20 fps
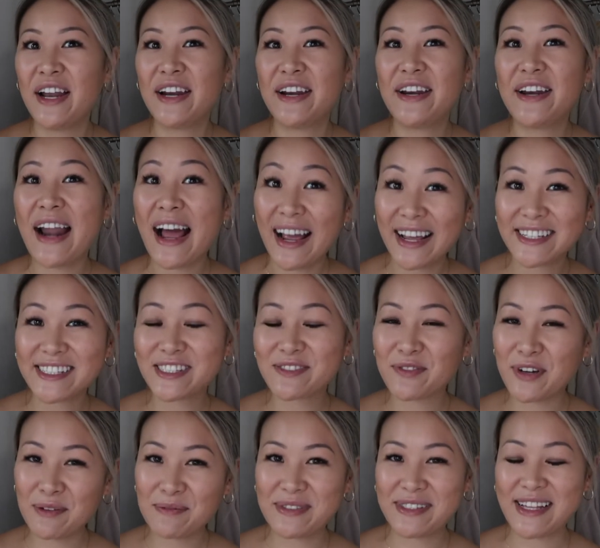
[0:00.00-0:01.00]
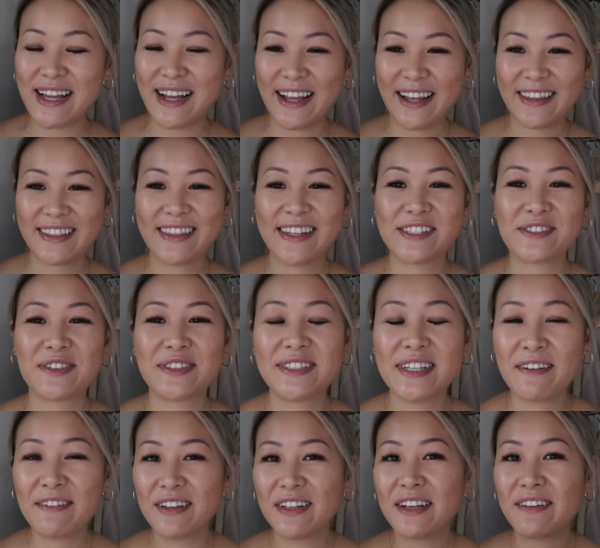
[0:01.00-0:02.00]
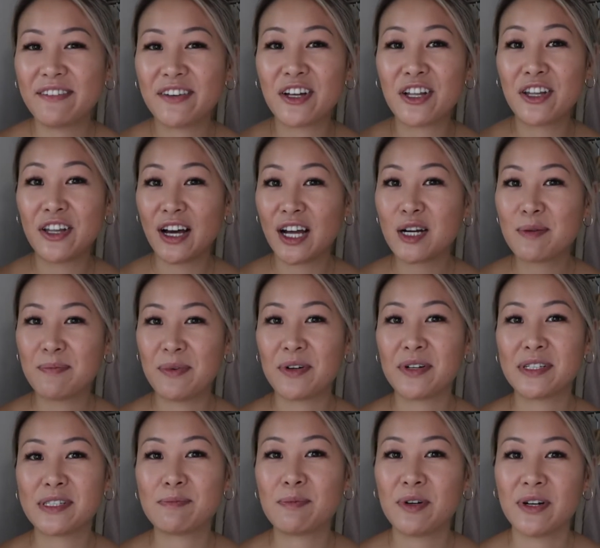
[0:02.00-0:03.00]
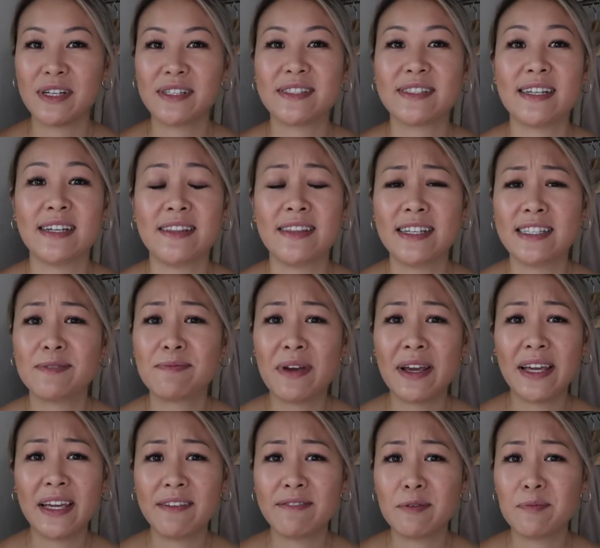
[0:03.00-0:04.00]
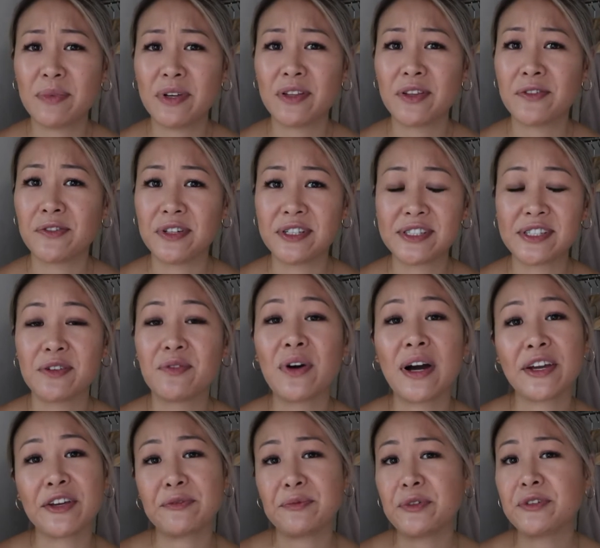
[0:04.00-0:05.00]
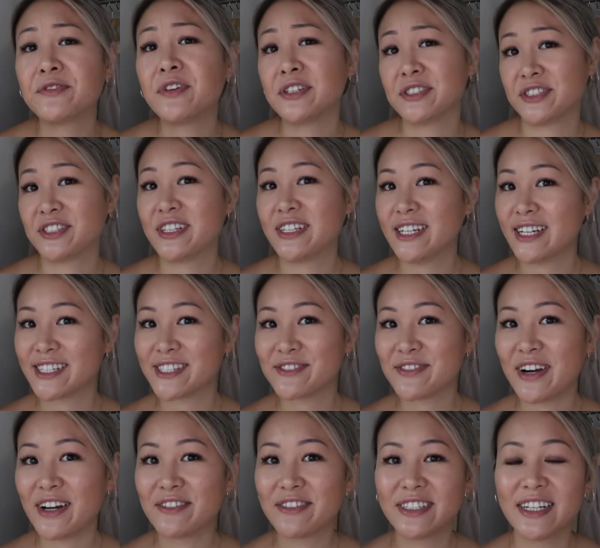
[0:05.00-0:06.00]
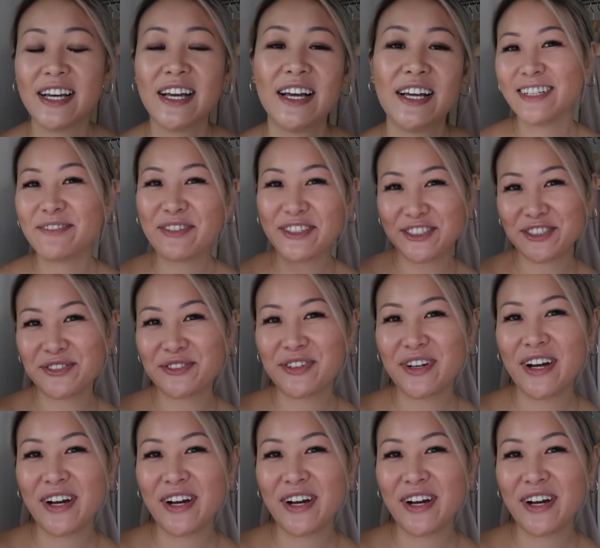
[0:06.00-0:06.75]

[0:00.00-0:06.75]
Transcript: nice website, this will definitely give you a lot of bonus points, and this may even be the reason why you move on to the next round. Number two,